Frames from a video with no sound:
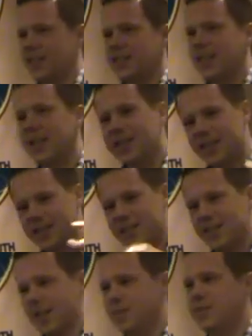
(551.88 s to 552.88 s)
Taking it a
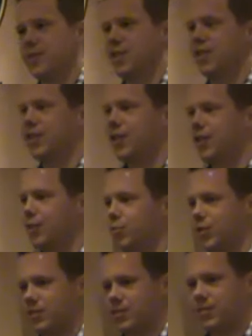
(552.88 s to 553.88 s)
step to the
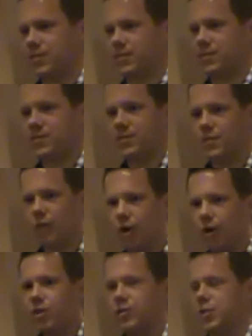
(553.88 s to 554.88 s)
club,
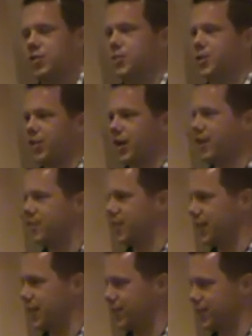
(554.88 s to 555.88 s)
all of us should be proud of
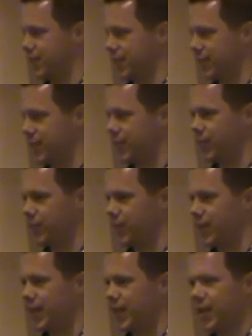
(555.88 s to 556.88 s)
ourselves for being here.
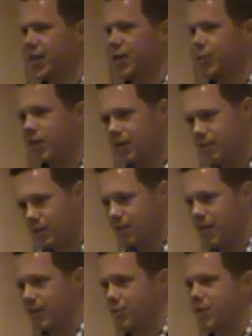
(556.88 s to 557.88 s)
Well, there's one
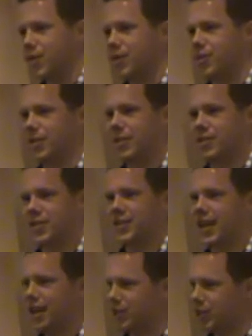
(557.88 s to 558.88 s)
member who I'm going to
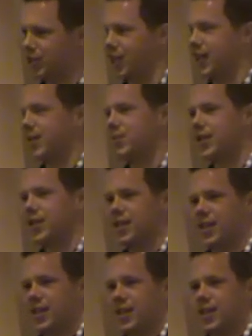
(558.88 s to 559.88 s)
name and shame,
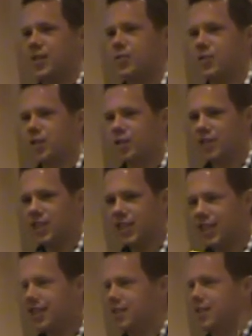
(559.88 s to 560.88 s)
whose
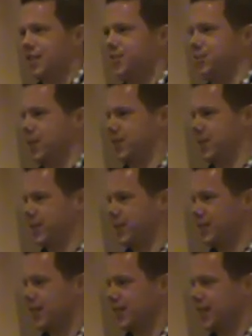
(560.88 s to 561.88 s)
unyielding commitment
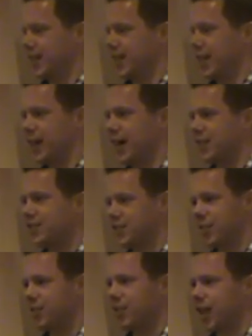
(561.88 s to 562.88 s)
and
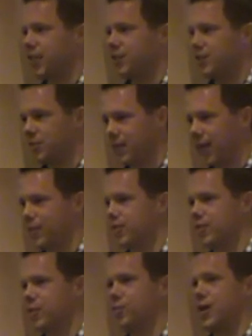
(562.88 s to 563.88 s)
determination to make this
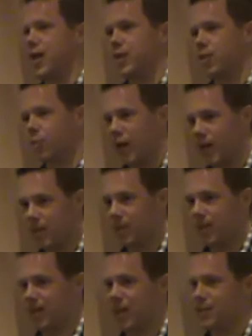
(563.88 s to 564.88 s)
club better and
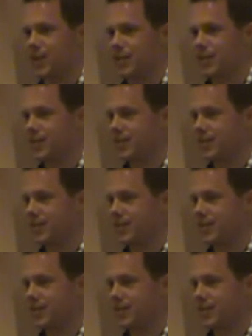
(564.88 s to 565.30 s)
welcoming members.